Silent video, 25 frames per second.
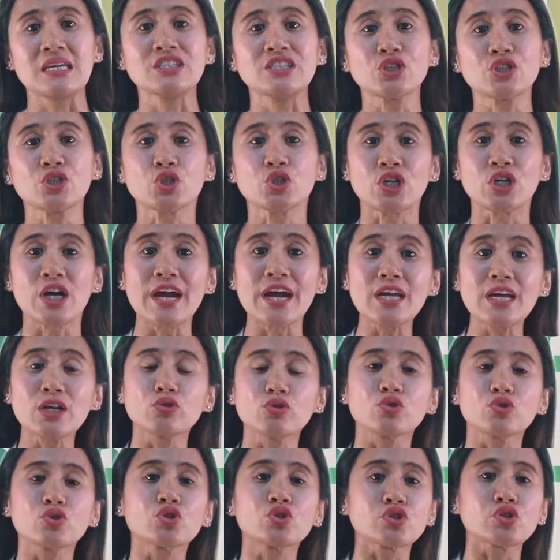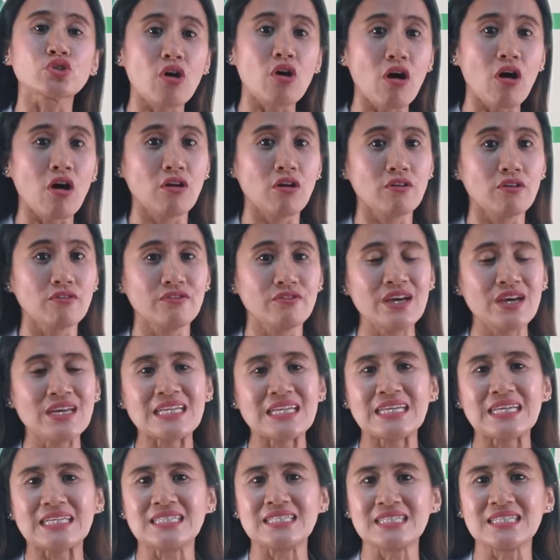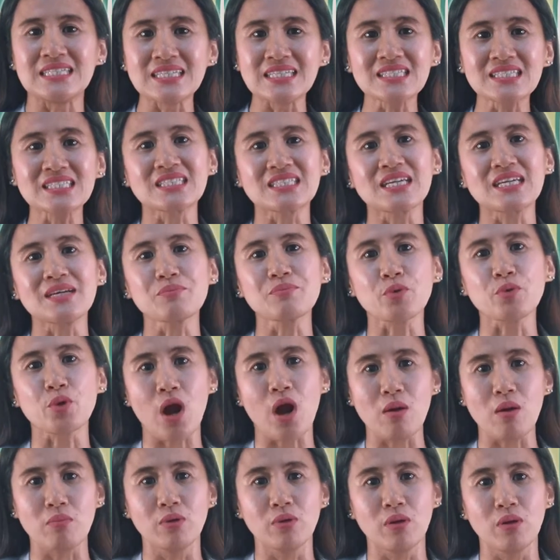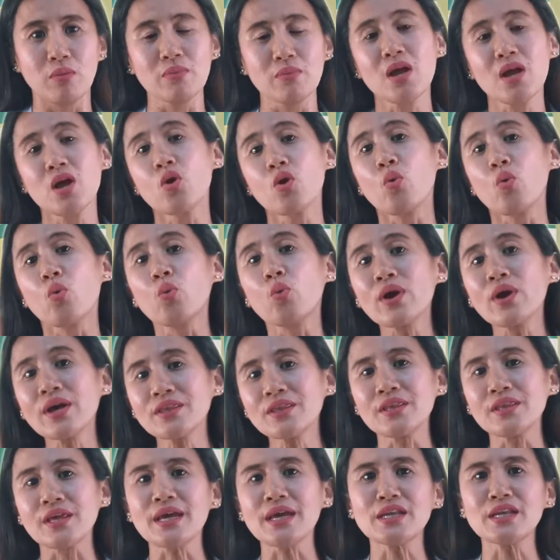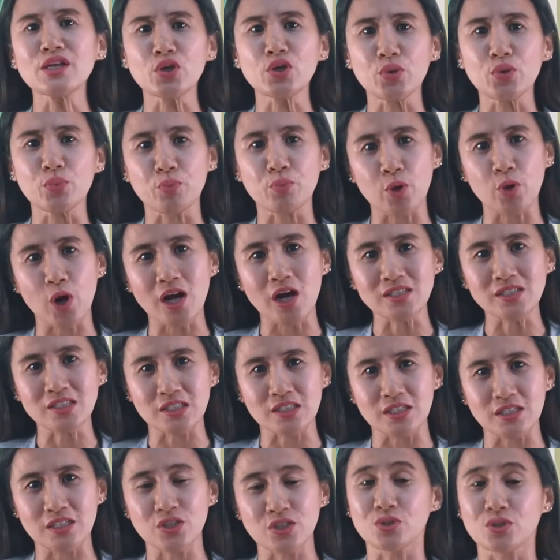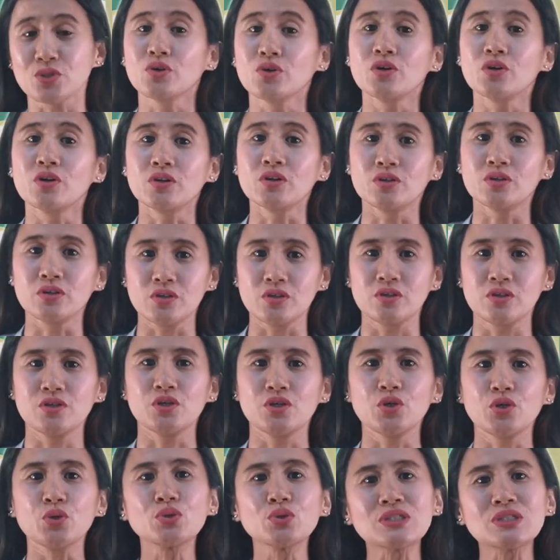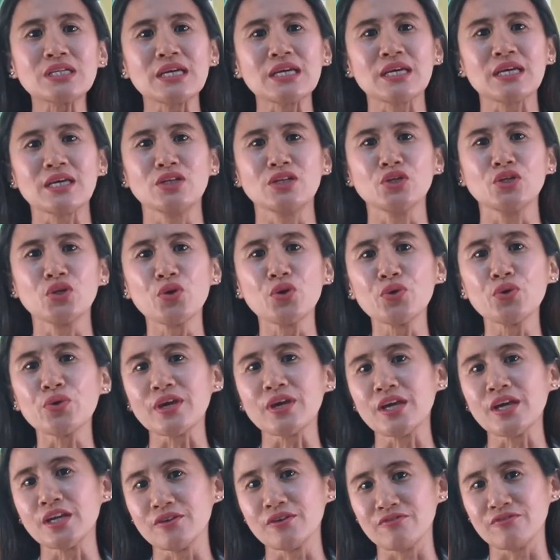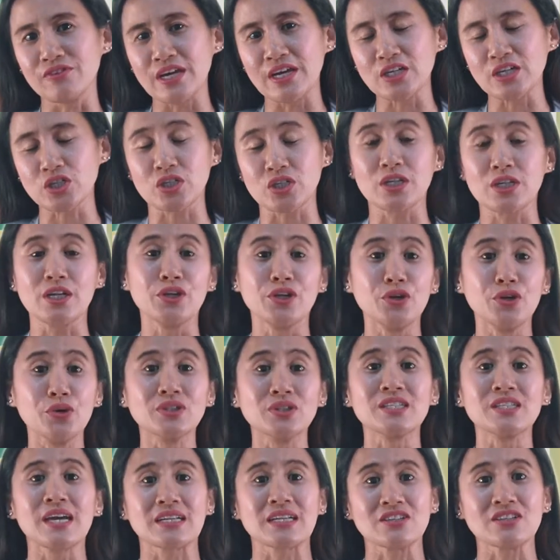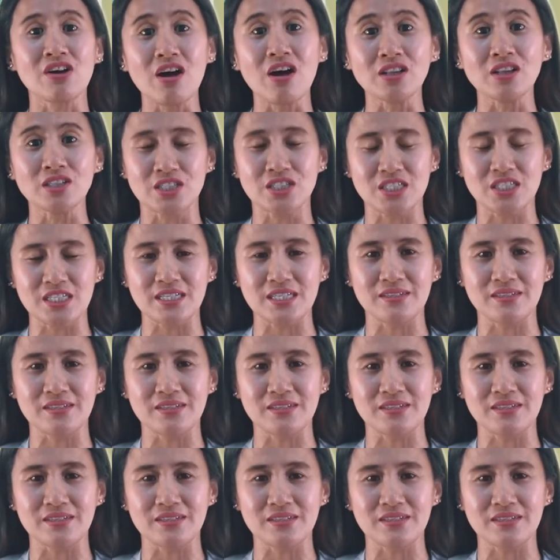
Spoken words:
is trying to solve an existing problem with a new process using a new innovation and new technology.